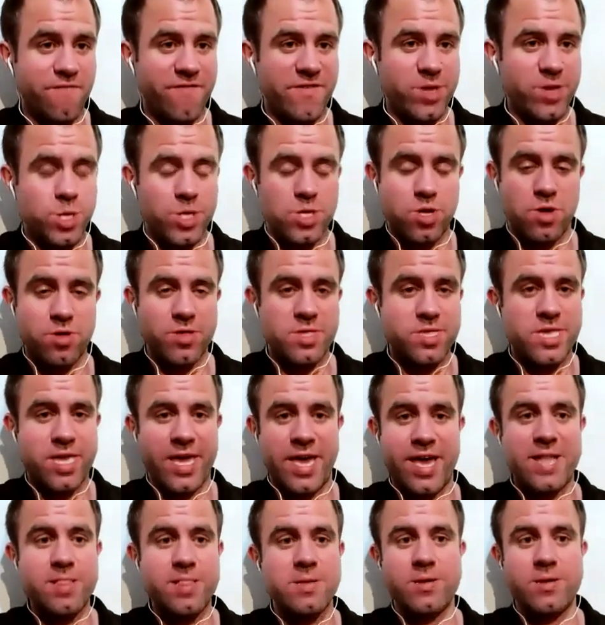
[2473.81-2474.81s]
It's not
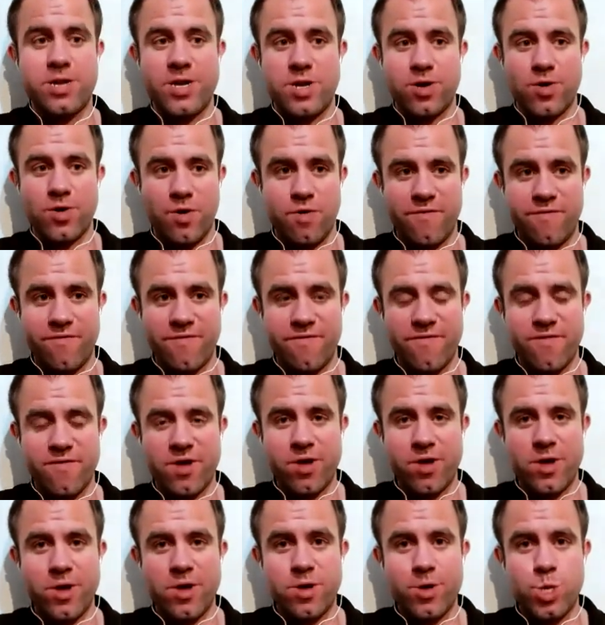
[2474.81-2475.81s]
tailored enough.
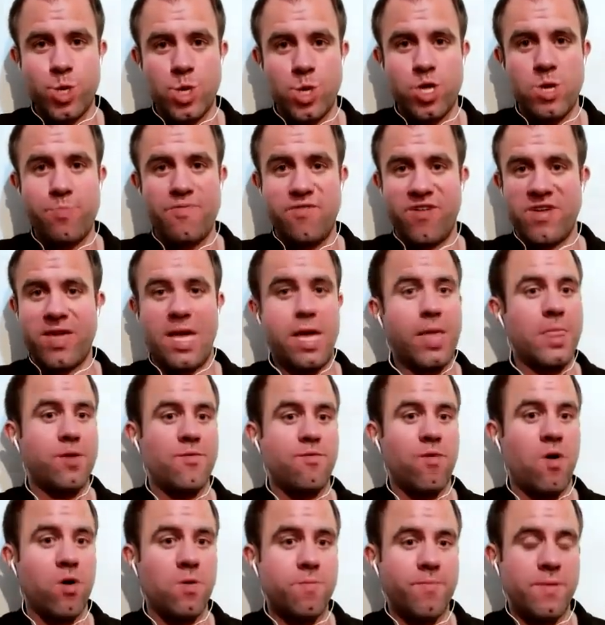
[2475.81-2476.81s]
So you're bringing the
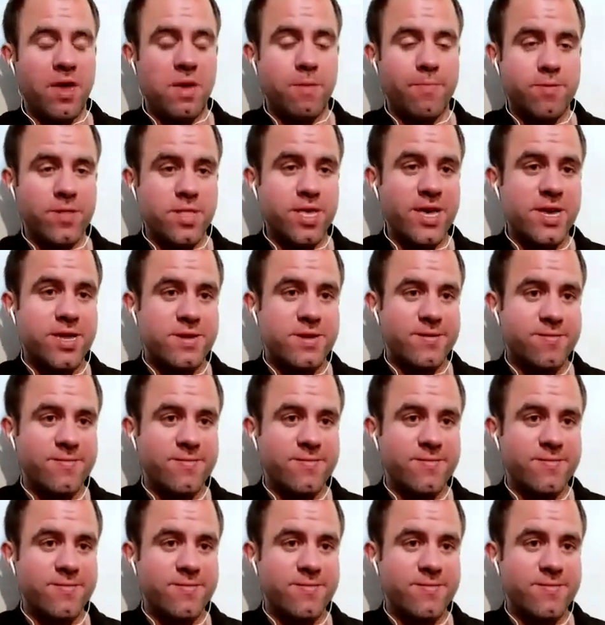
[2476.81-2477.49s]
wrong people in.